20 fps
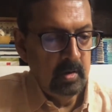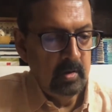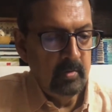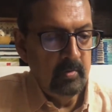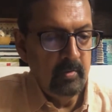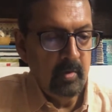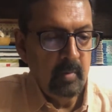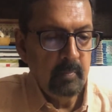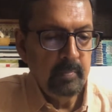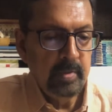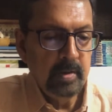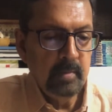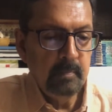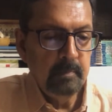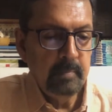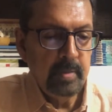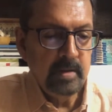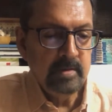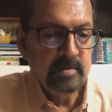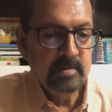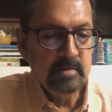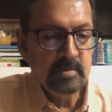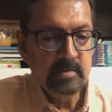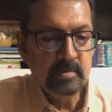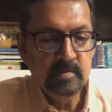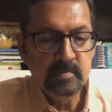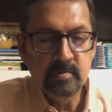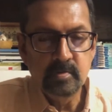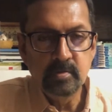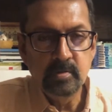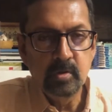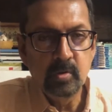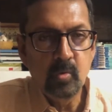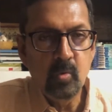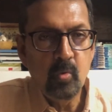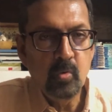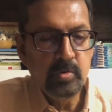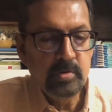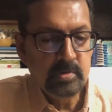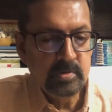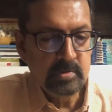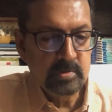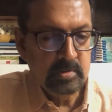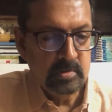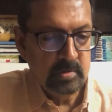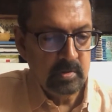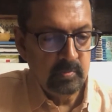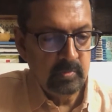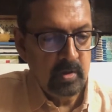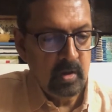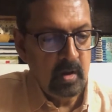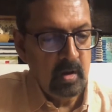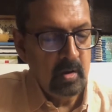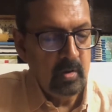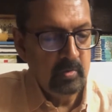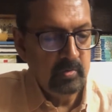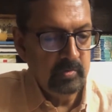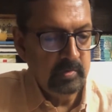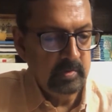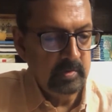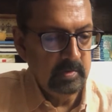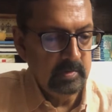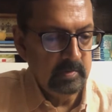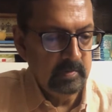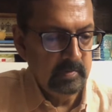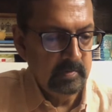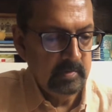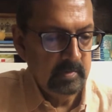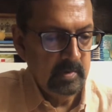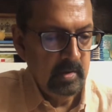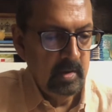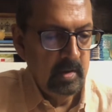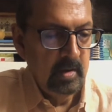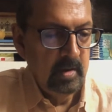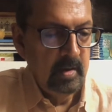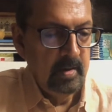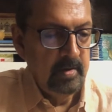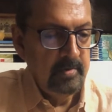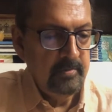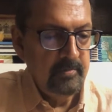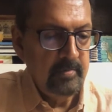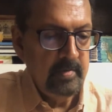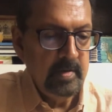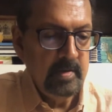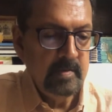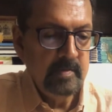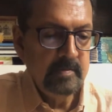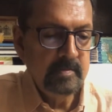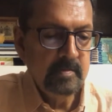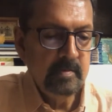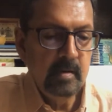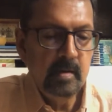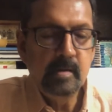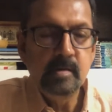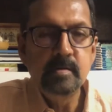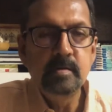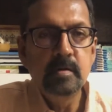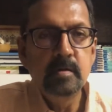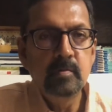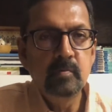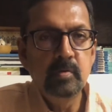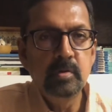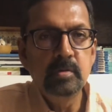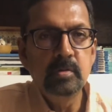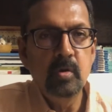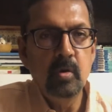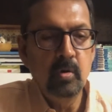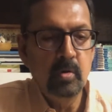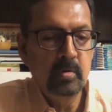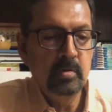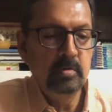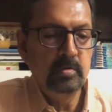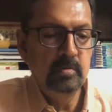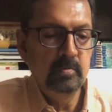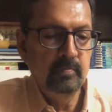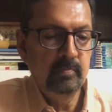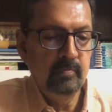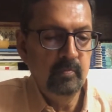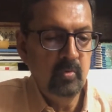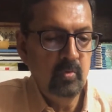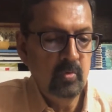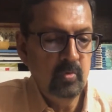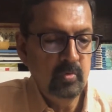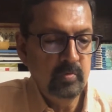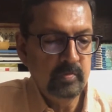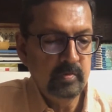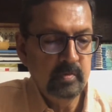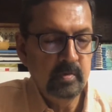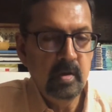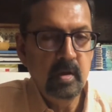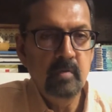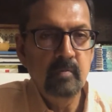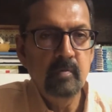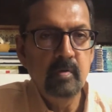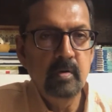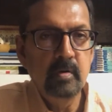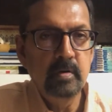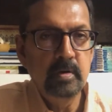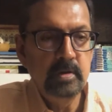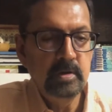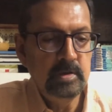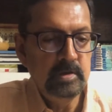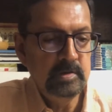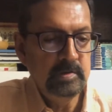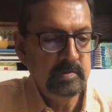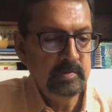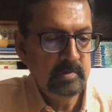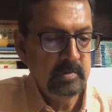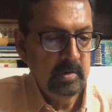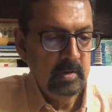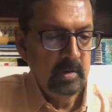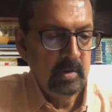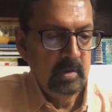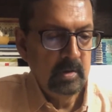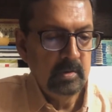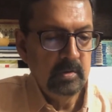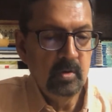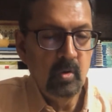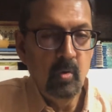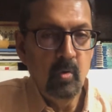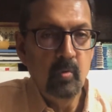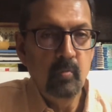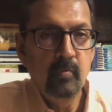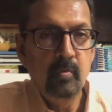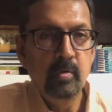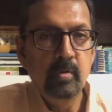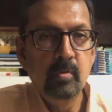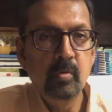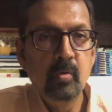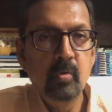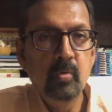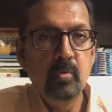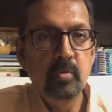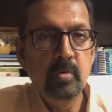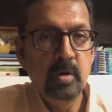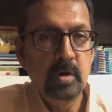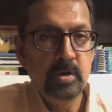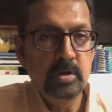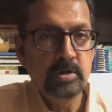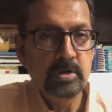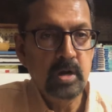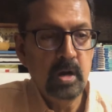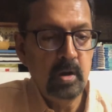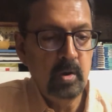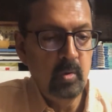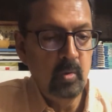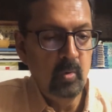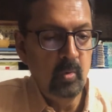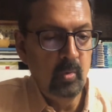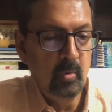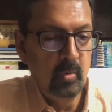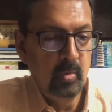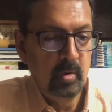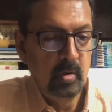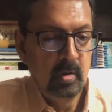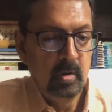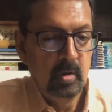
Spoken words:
Dropping petals on the courtyard of the houses, trees laden with orange fruits never reach the overgrown shadow.